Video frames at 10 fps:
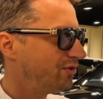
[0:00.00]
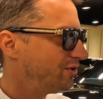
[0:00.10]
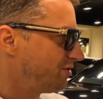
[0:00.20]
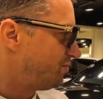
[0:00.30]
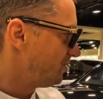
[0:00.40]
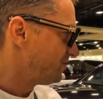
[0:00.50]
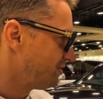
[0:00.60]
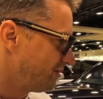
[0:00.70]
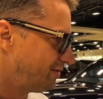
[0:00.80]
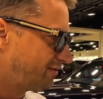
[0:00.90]
you just walk
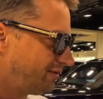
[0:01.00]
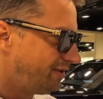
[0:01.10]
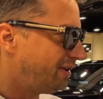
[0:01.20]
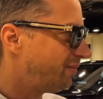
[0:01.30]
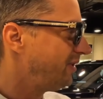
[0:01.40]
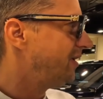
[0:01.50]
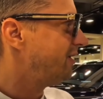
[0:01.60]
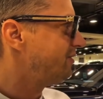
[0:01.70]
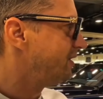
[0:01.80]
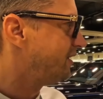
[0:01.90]
around and watch. No pressure.